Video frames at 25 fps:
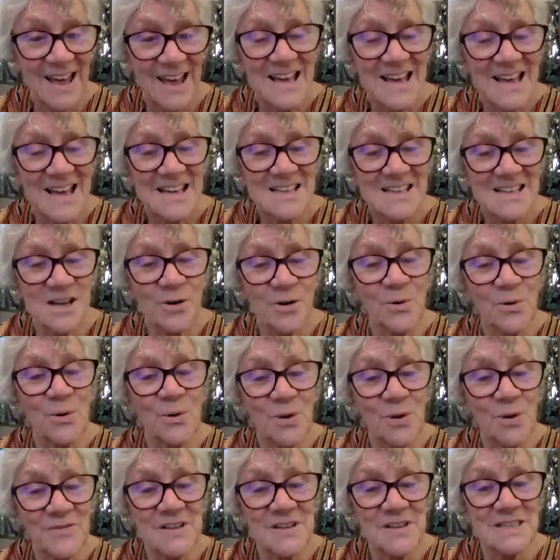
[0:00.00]
So all
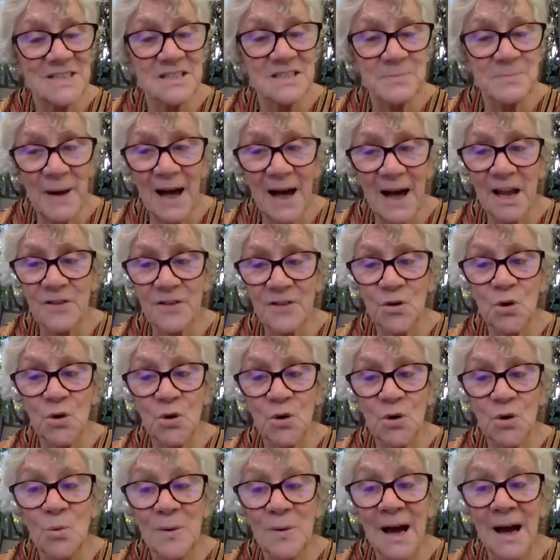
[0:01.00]
of this is part of
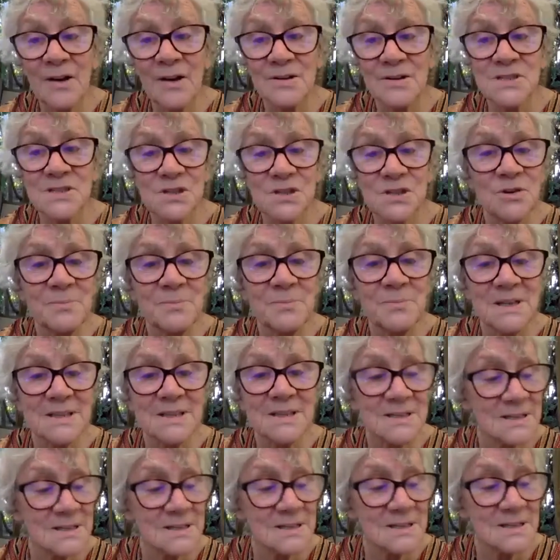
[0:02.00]
who we are as
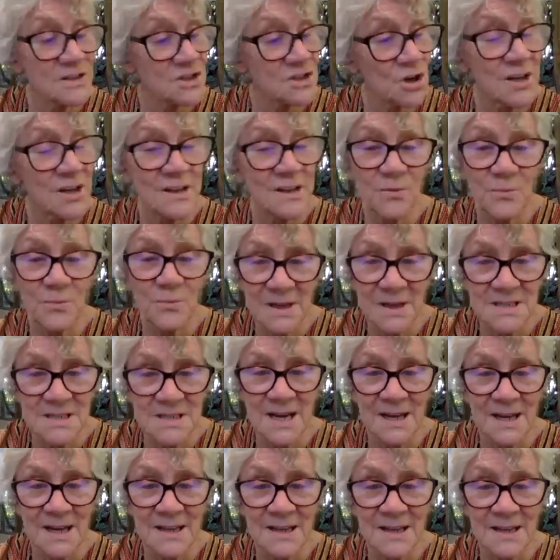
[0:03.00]
humans and the journey that we're
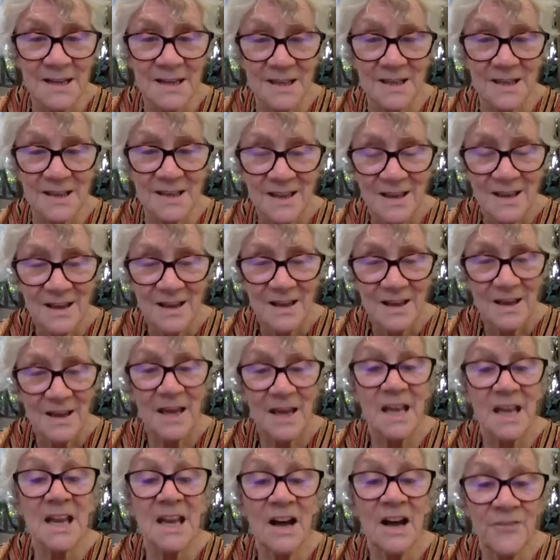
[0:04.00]
taking
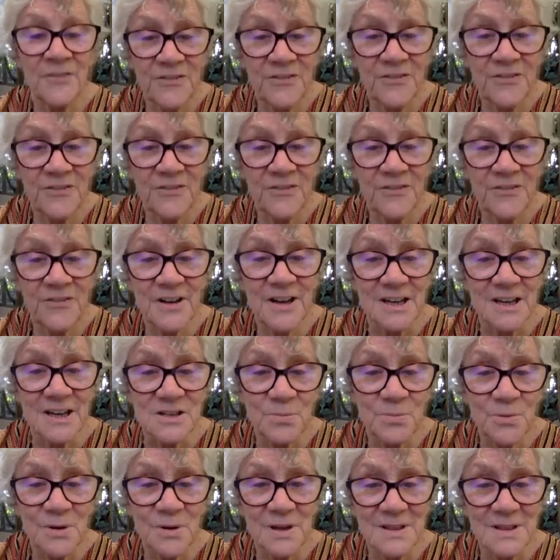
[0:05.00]
in our feet, walking
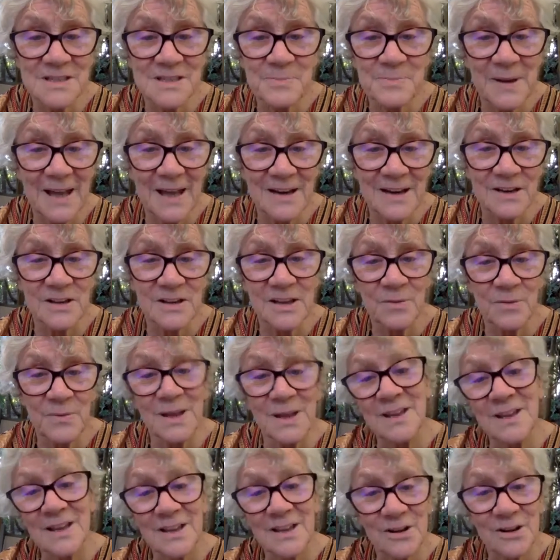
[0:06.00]
this planet that we
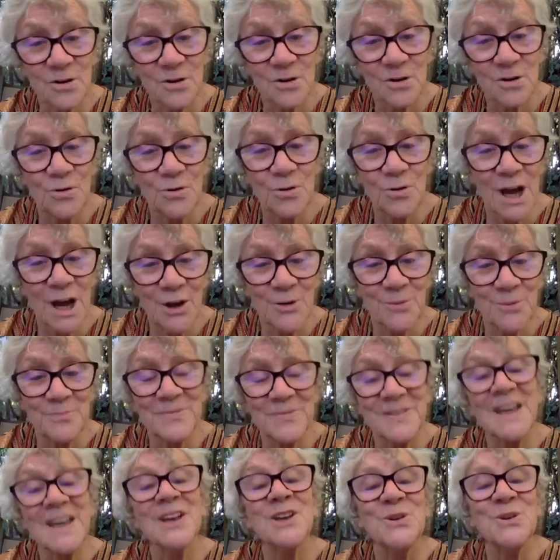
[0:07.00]
call home.
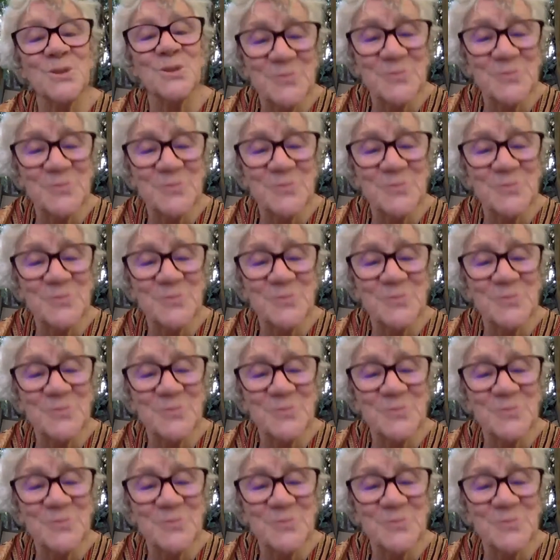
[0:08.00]
Thank you.